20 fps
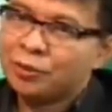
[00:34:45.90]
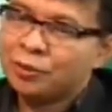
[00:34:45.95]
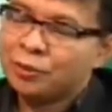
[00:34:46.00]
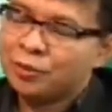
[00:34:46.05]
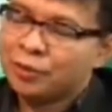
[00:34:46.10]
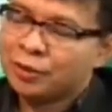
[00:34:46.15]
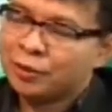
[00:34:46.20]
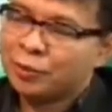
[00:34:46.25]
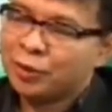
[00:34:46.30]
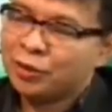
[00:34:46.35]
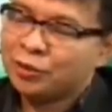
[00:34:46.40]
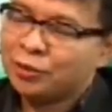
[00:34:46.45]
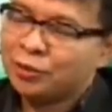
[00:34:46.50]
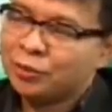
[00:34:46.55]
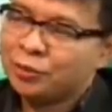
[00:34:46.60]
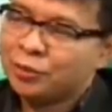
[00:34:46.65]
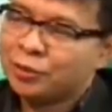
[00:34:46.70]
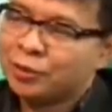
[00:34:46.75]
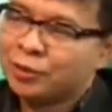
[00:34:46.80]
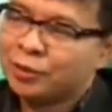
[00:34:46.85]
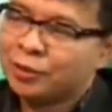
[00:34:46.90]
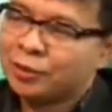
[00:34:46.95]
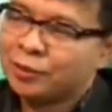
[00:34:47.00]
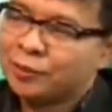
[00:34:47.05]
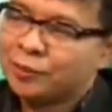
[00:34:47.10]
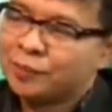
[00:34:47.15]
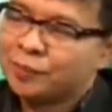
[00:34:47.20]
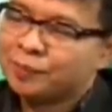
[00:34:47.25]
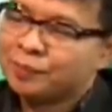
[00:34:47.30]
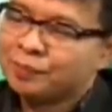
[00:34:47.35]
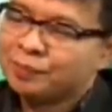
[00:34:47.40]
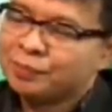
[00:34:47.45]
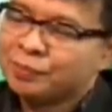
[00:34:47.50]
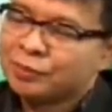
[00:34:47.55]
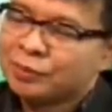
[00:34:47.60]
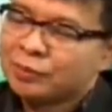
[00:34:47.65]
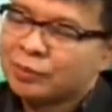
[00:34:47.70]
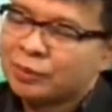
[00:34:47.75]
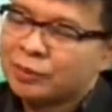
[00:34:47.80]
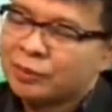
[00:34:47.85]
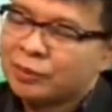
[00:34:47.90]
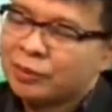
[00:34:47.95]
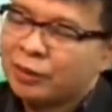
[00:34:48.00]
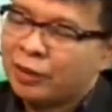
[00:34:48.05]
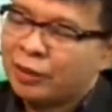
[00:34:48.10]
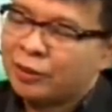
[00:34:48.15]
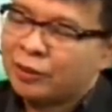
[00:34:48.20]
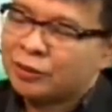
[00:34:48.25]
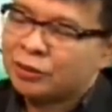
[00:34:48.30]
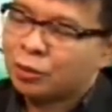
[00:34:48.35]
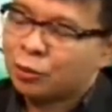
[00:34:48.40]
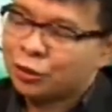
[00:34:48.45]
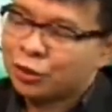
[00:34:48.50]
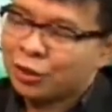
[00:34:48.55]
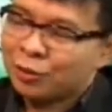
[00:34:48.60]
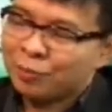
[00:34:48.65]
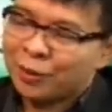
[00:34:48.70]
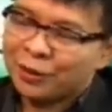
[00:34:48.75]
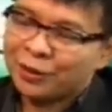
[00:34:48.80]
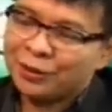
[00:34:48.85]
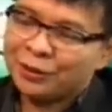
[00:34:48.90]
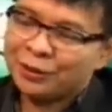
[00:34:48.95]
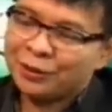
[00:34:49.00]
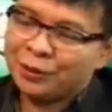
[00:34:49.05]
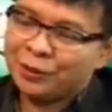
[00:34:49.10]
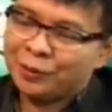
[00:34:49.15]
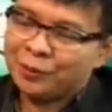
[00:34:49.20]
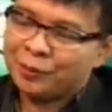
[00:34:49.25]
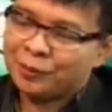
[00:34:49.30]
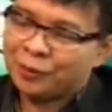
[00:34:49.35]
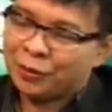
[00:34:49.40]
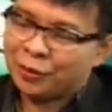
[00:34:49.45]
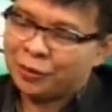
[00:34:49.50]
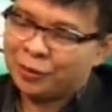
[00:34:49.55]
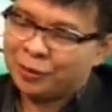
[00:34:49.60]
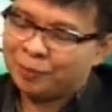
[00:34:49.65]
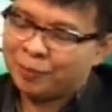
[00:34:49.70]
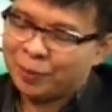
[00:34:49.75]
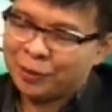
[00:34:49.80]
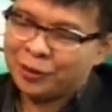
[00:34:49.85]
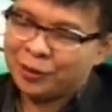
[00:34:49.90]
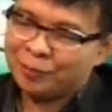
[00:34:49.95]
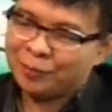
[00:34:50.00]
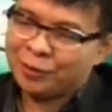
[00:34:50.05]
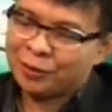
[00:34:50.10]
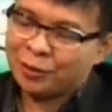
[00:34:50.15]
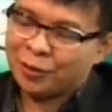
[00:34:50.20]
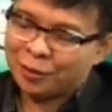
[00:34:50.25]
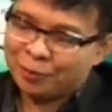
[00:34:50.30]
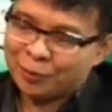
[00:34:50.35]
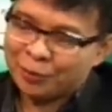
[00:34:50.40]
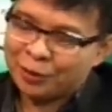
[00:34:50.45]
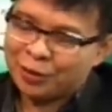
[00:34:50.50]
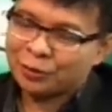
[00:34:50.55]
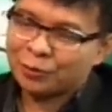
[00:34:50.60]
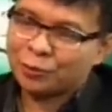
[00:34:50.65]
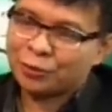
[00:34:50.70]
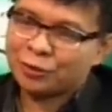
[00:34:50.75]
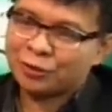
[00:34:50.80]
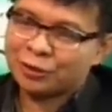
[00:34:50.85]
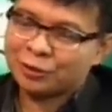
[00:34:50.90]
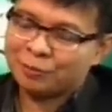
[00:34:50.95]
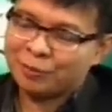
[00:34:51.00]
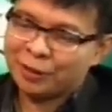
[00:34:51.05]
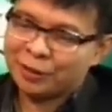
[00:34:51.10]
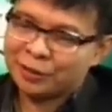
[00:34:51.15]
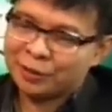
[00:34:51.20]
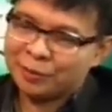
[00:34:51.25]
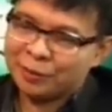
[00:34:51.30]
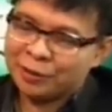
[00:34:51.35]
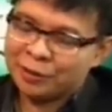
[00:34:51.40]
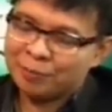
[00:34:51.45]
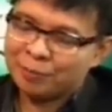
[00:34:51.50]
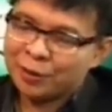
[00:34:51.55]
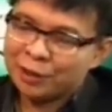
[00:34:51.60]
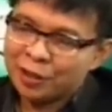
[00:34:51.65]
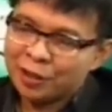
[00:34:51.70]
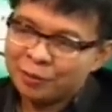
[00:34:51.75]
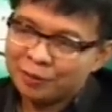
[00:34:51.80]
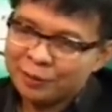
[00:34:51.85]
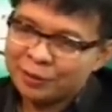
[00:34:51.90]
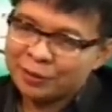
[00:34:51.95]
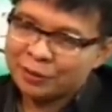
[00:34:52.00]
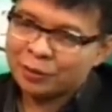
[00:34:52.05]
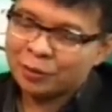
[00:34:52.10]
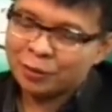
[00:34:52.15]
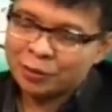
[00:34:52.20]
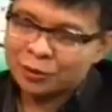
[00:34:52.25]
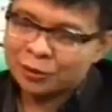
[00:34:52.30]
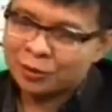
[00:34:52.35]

When you do social marketing, part of the corporate social responsibility. Part of it is also